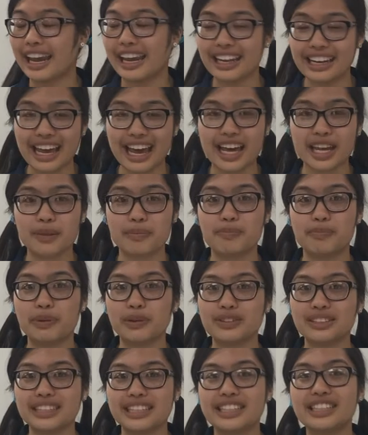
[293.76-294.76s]
and had a
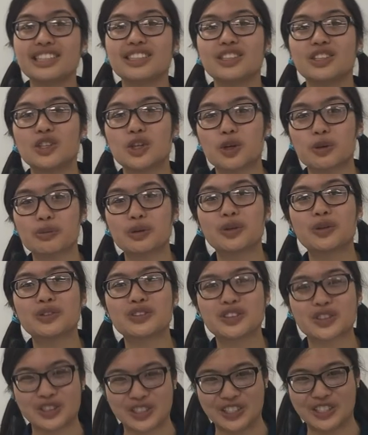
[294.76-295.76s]
built-in terminal
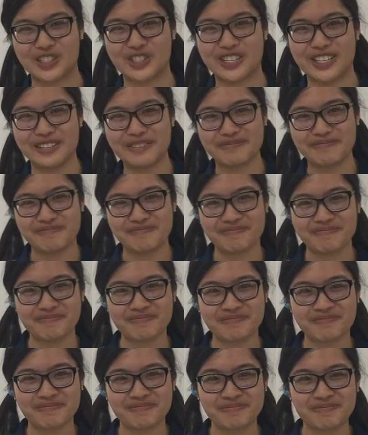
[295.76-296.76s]
circuitry.
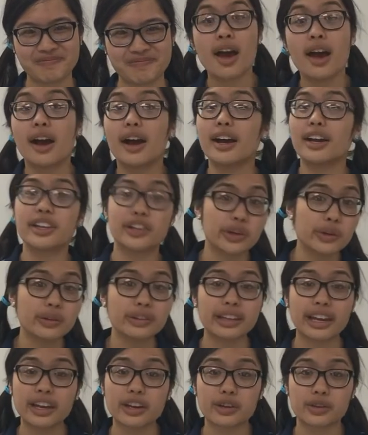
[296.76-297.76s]
A
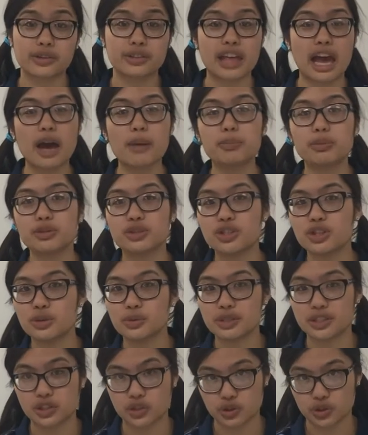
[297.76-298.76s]
year later, the Apple II
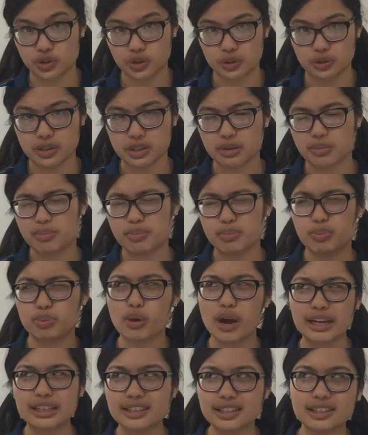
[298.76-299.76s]
was introduced.
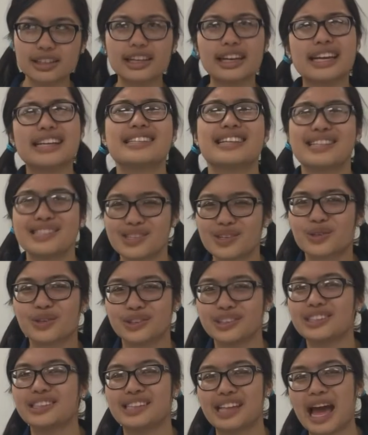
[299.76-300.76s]
practically
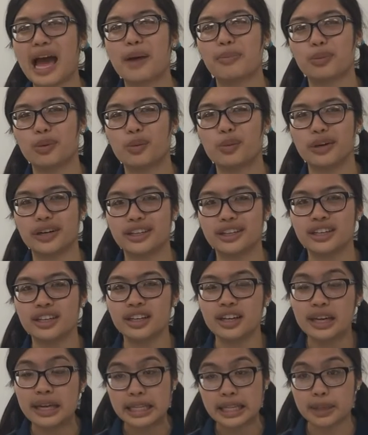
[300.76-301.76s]
identical to the Apple I.
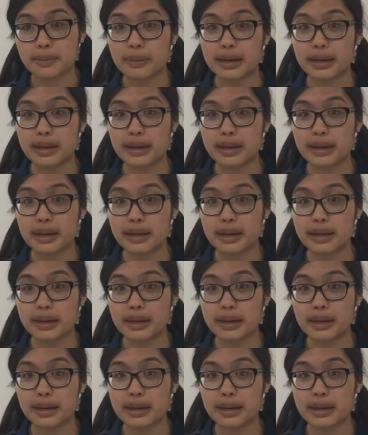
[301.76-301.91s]
The